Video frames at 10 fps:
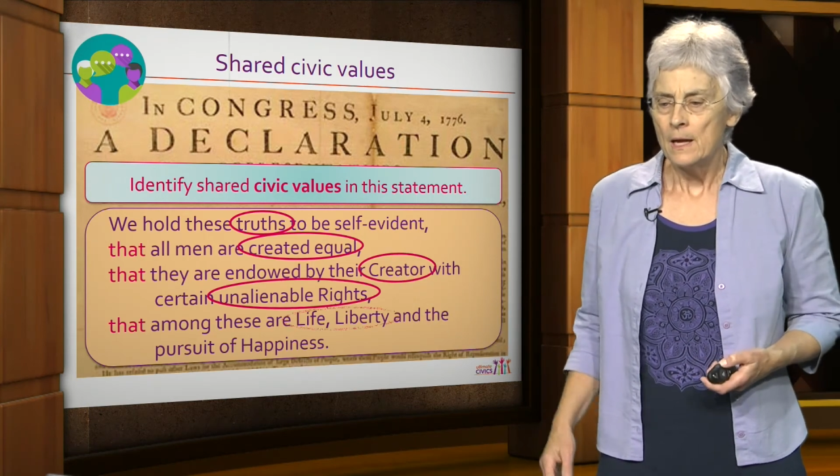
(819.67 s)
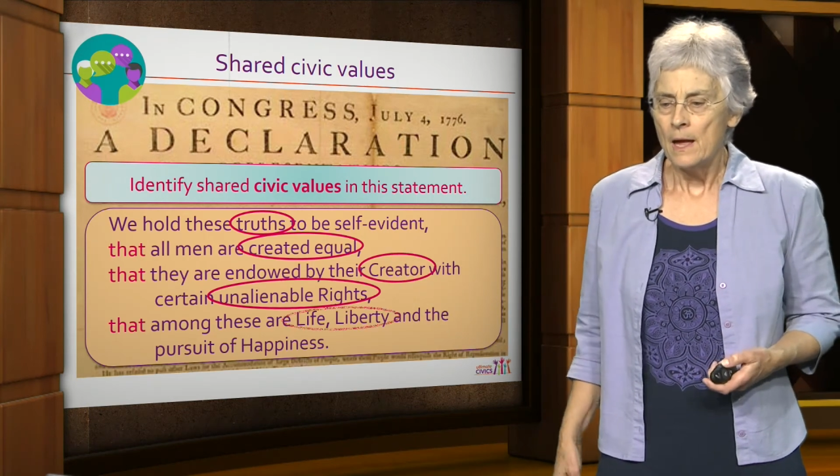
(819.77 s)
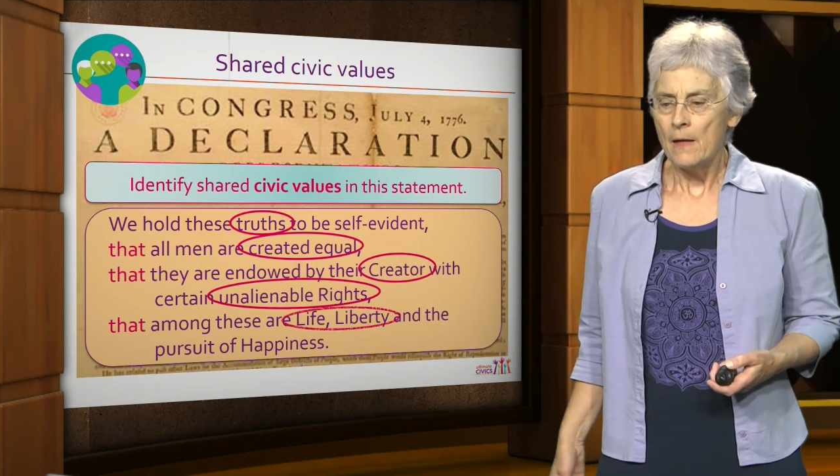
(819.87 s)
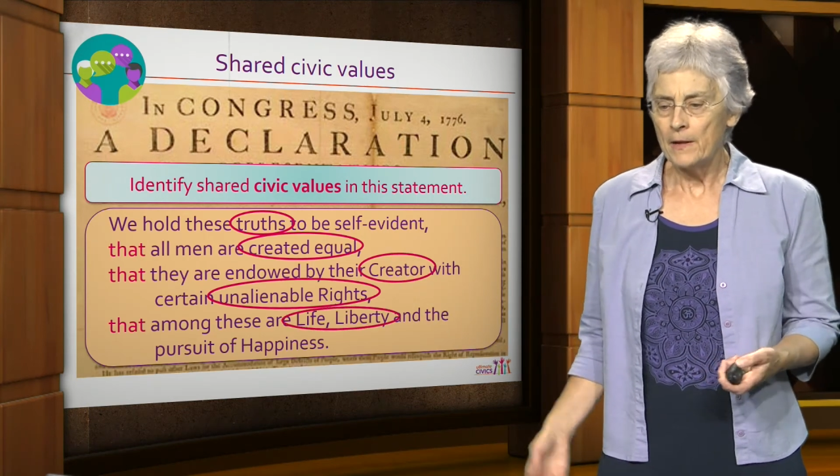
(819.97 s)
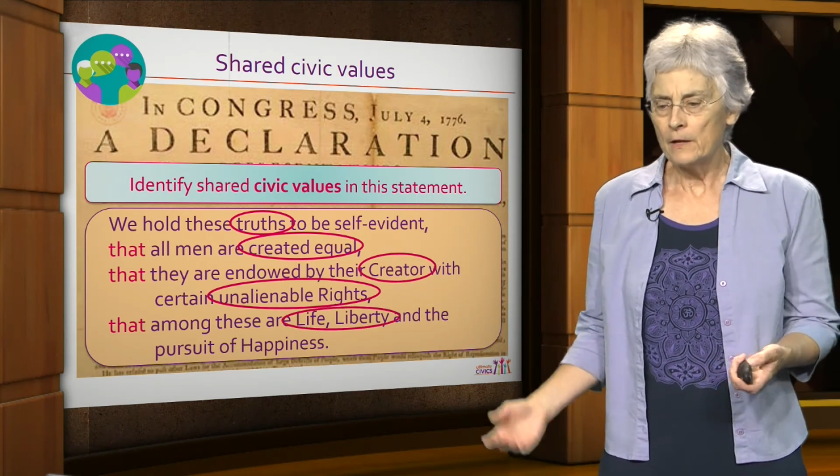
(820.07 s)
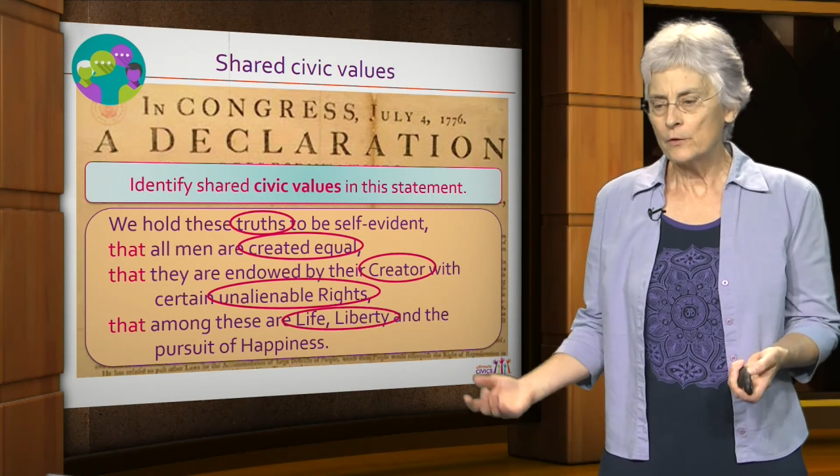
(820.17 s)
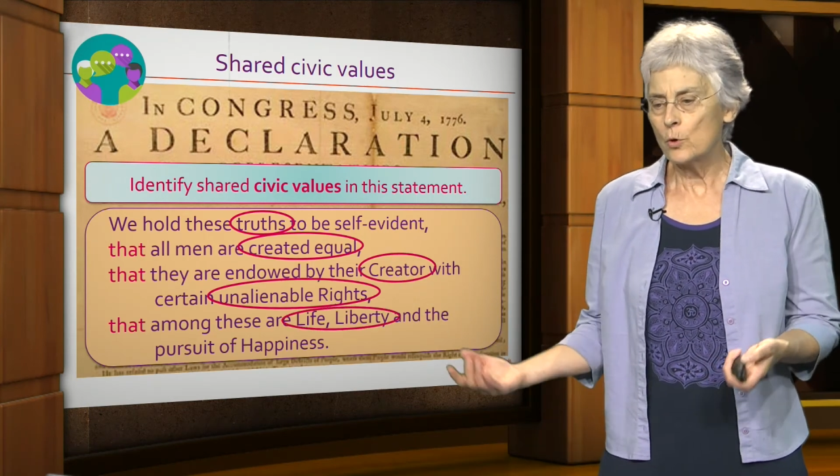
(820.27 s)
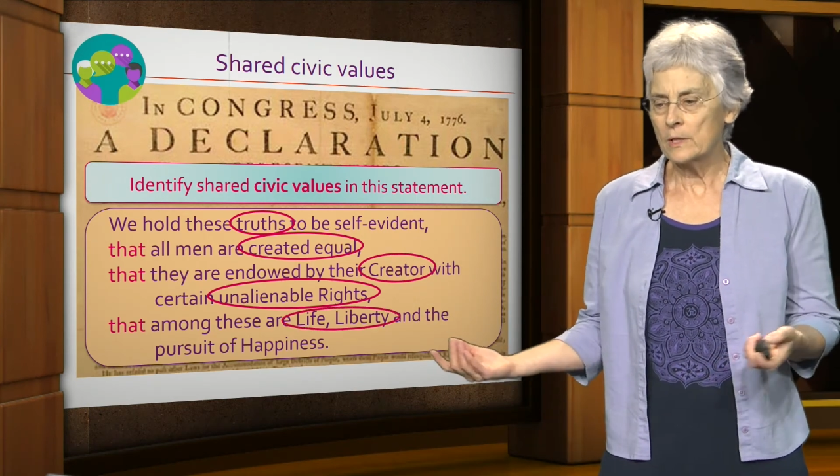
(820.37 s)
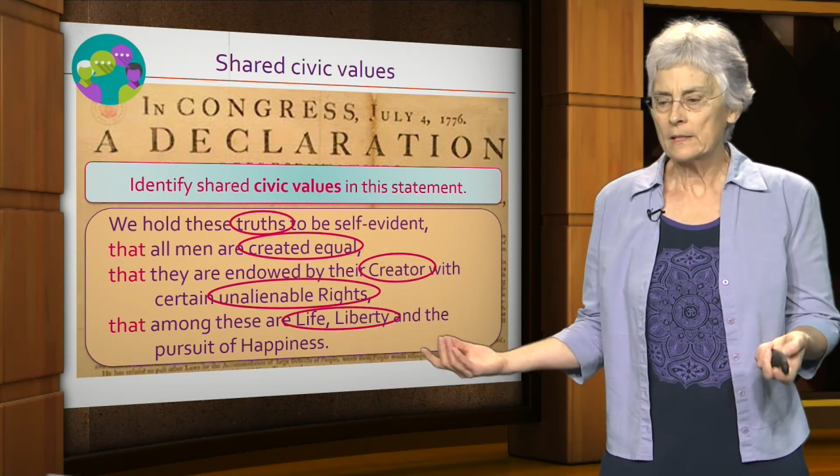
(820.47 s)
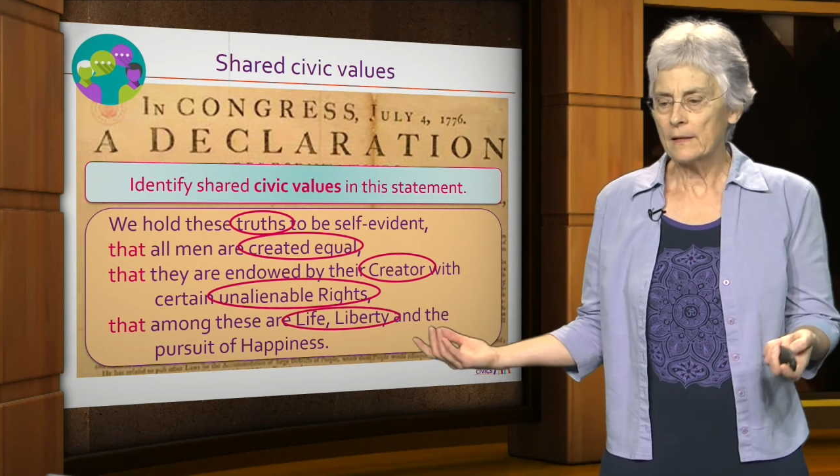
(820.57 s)
And then, of
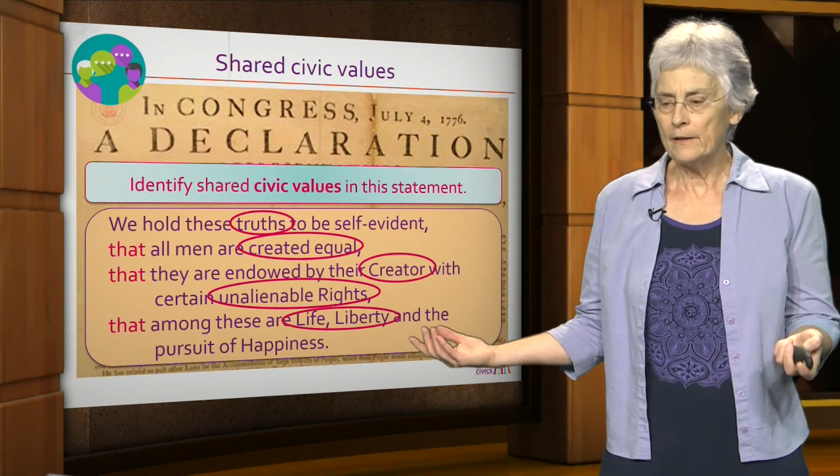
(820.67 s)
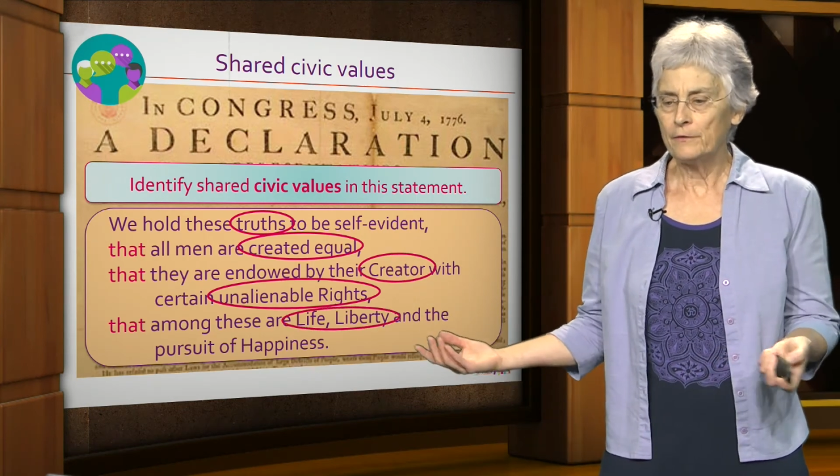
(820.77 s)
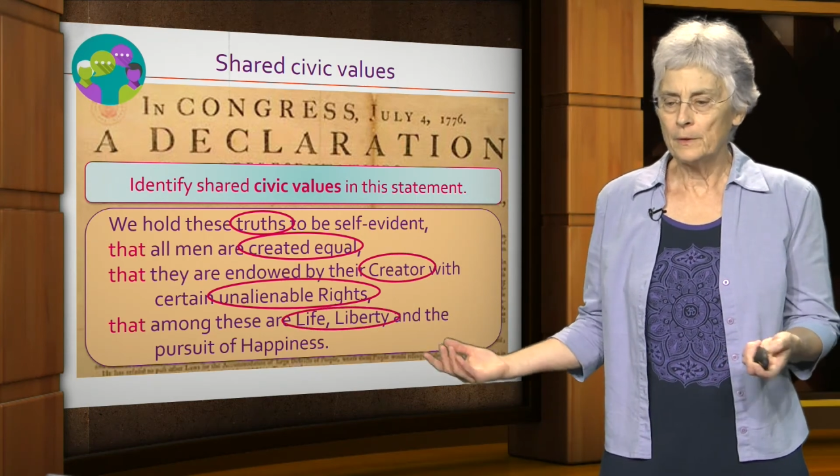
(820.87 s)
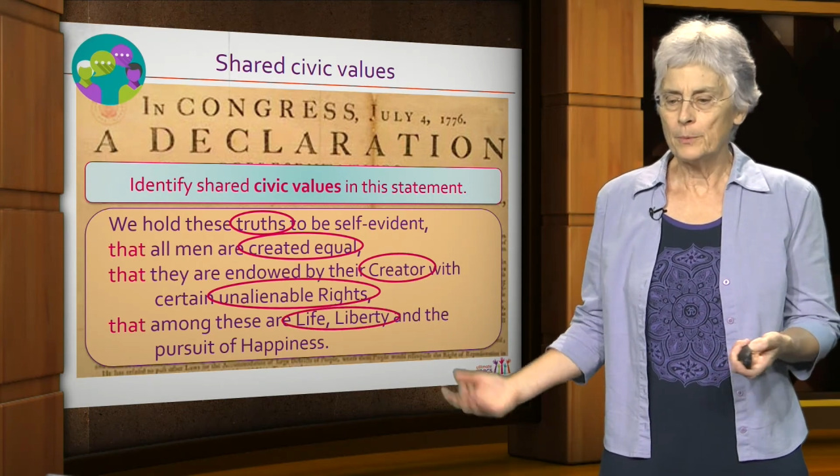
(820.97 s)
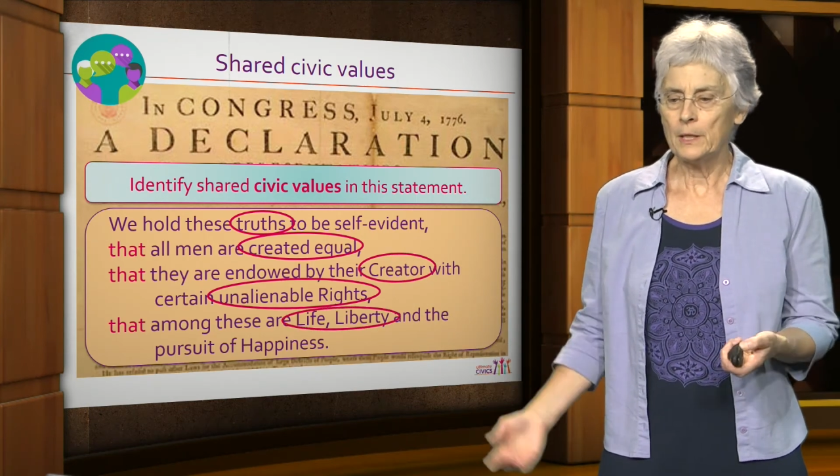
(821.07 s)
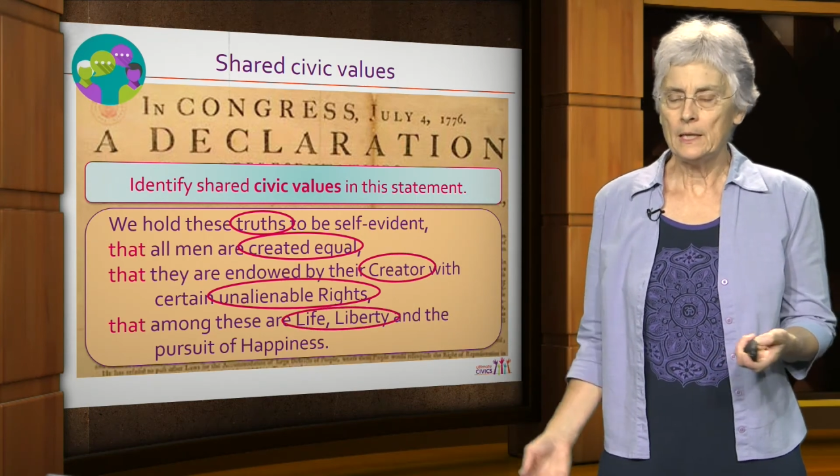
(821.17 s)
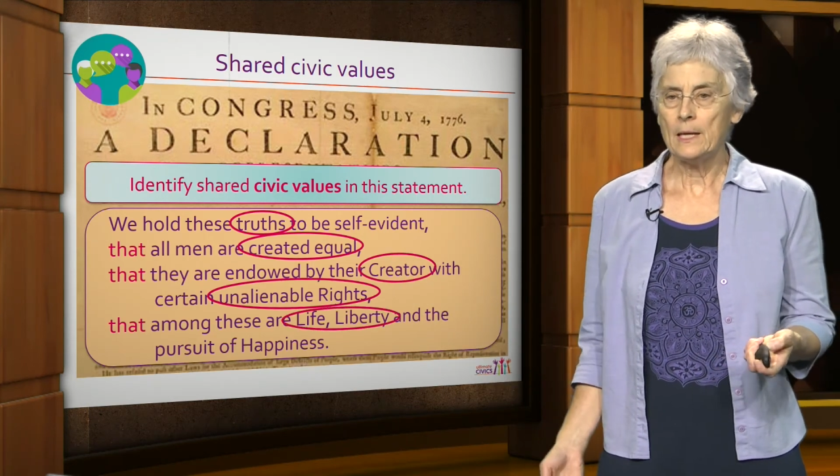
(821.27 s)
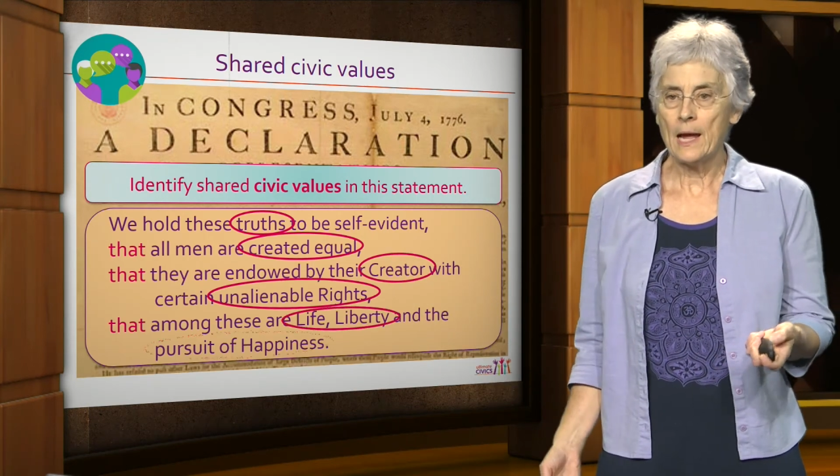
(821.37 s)
course, life, liberty,